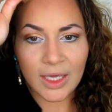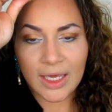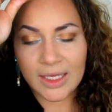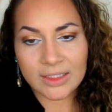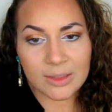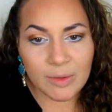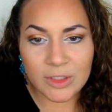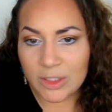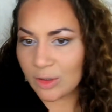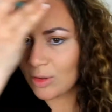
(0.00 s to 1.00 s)
And
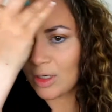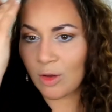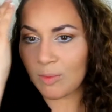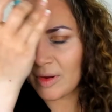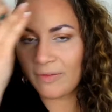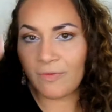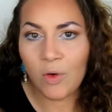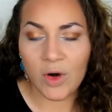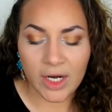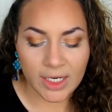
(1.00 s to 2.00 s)
especially along my
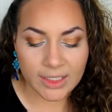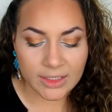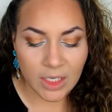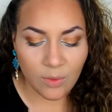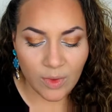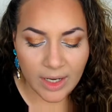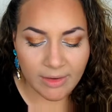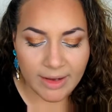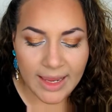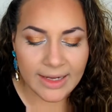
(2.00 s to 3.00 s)
forehead,
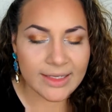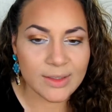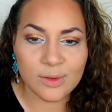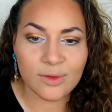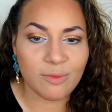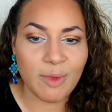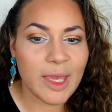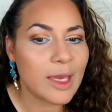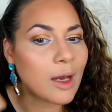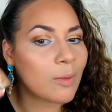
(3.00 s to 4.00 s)
wearing any sort of
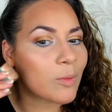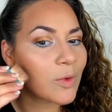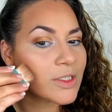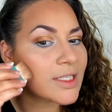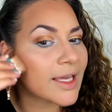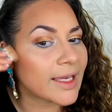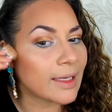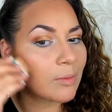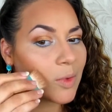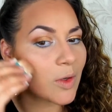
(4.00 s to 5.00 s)
makeup was like
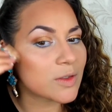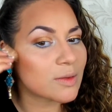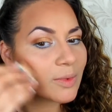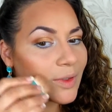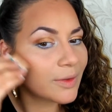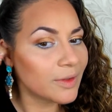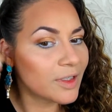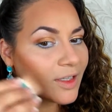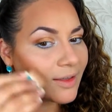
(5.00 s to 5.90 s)
impossible.